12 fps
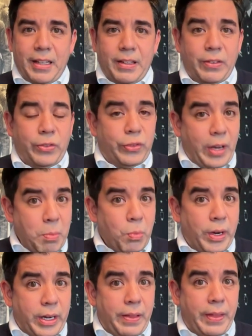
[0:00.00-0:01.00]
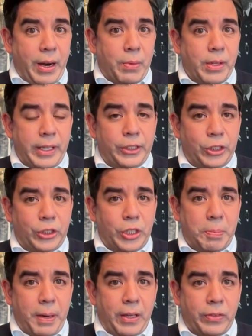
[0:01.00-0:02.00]
someone in that
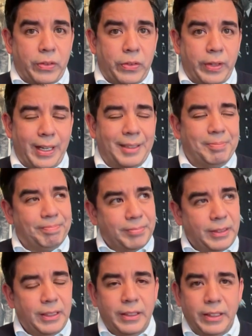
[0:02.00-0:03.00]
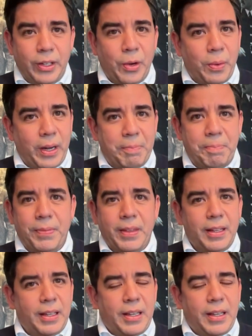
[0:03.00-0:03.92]
relationship has to say, you know what?